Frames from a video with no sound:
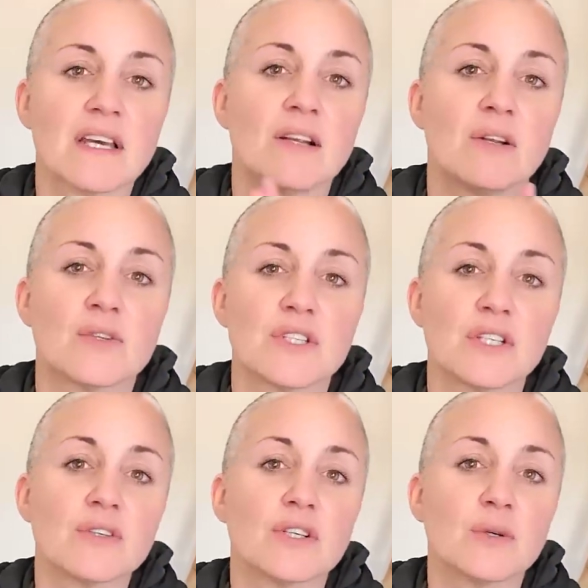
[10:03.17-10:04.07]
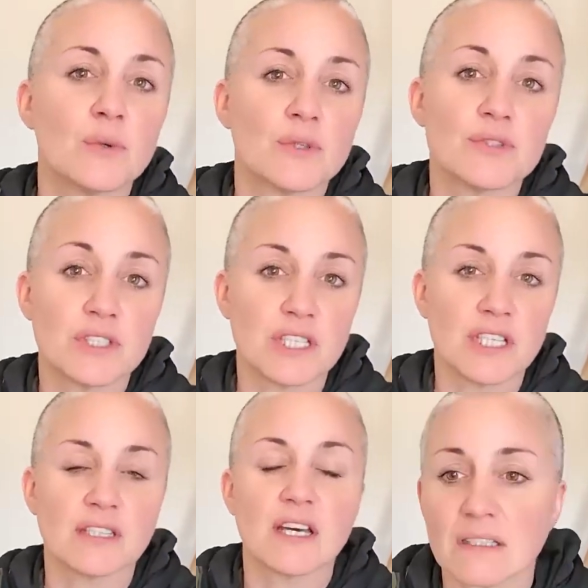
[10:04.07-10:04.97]
juice fast and diet.
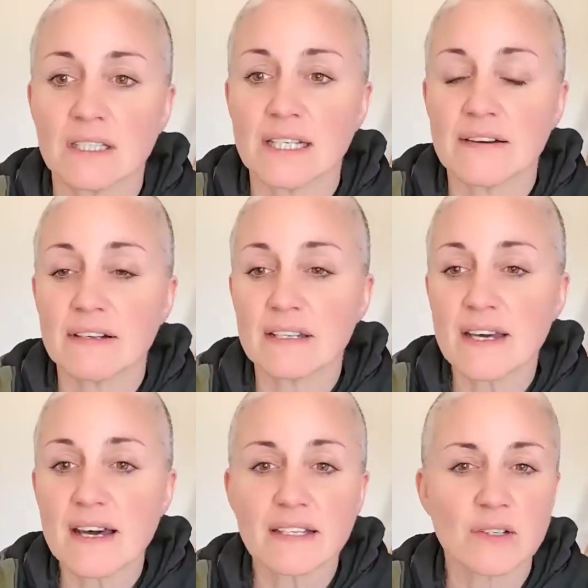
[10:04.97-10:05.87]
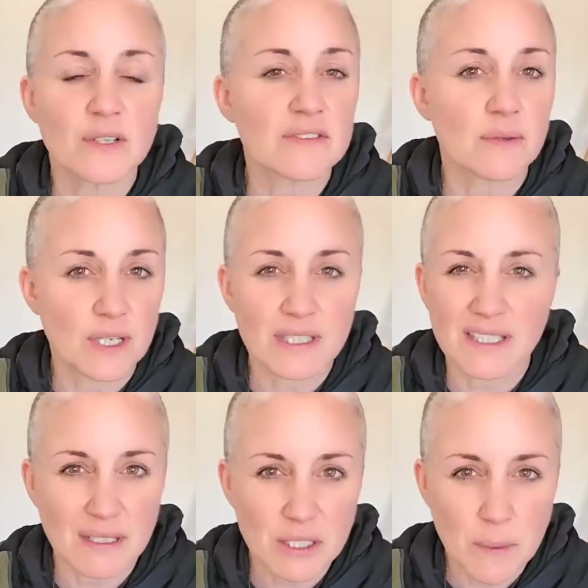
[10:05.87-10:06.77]
And honestly, I did it
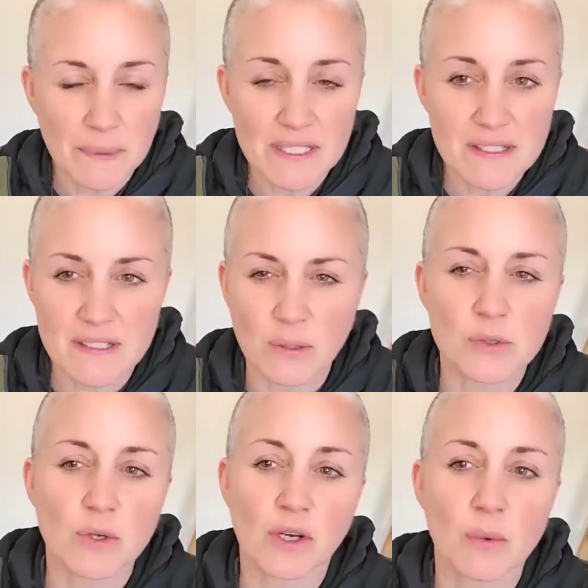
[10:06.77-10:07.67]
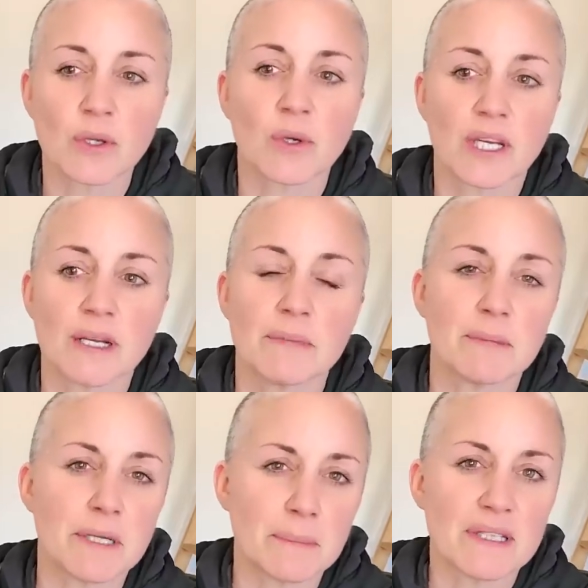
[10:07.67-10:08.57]
for several months. I even
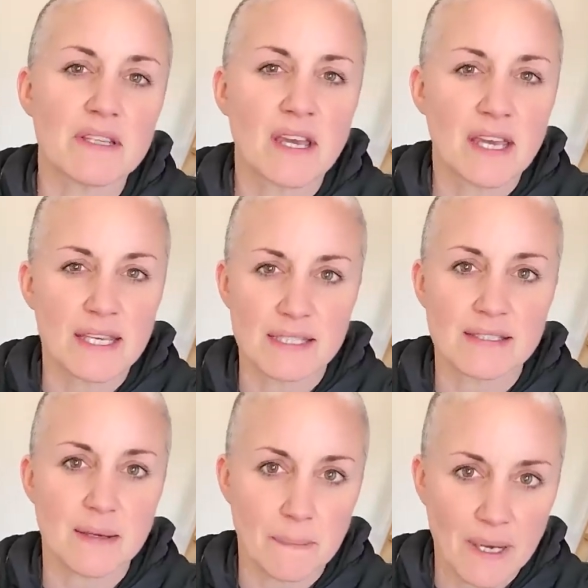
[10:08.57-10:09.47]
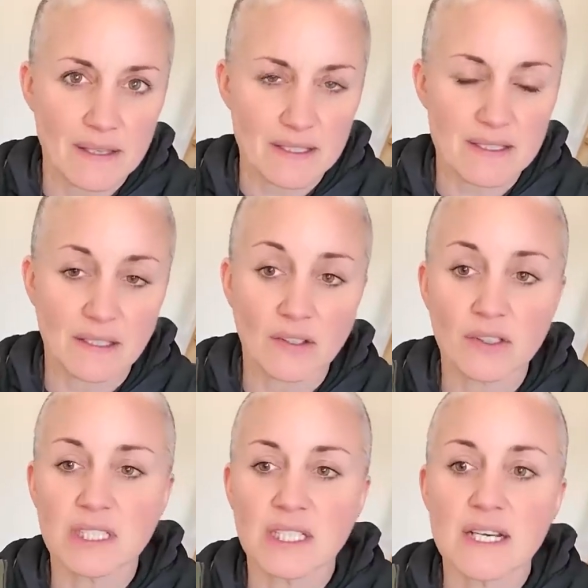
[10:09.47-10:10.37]
remember that the first month I did more
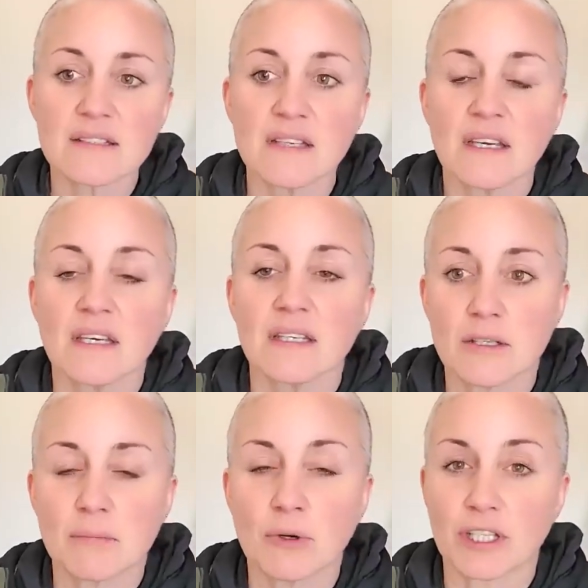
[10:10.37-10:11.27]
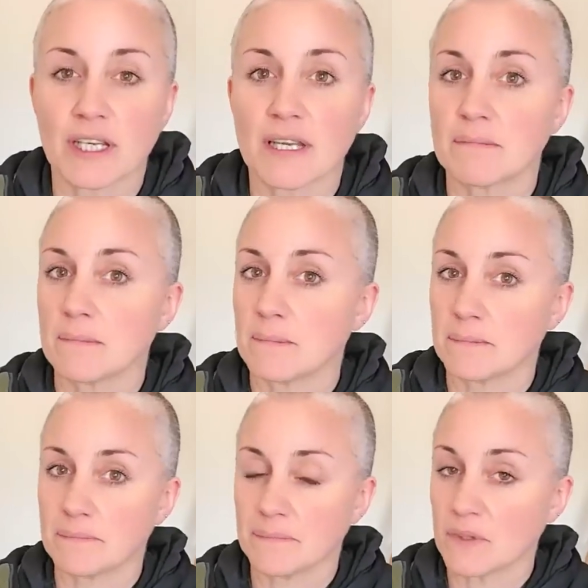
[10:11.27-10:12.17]
than 5 days because I noticed
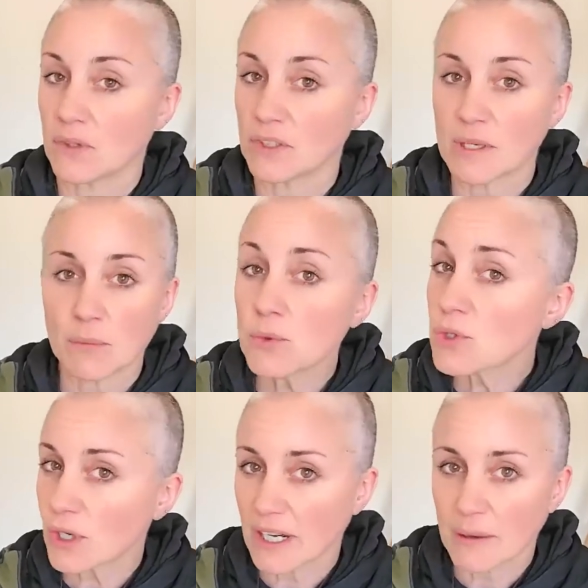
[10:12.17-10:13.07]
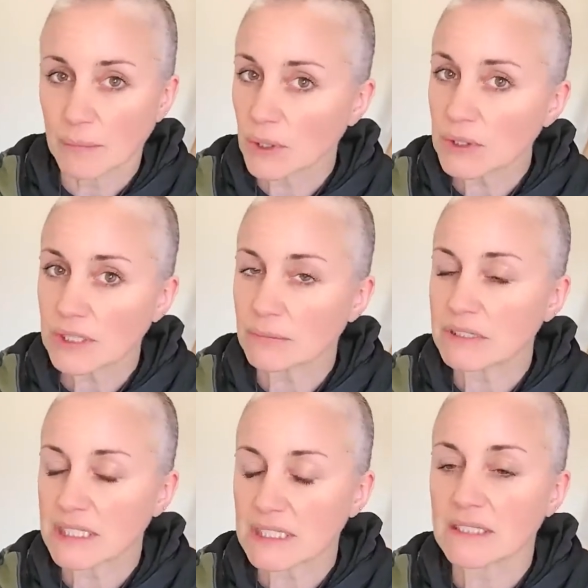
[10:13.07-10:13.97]
a lot of changes. I
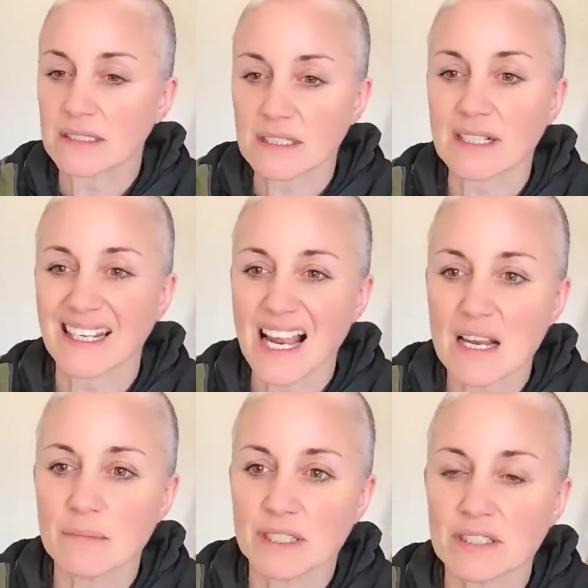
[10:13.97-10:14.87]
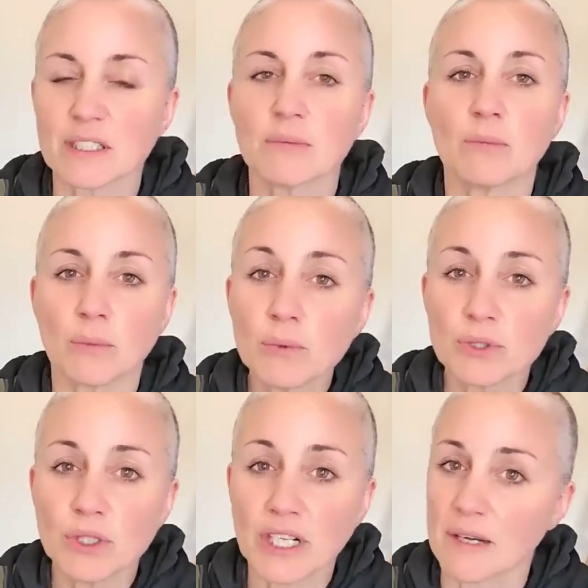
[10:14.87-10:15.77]
really started to feel a lot of changes.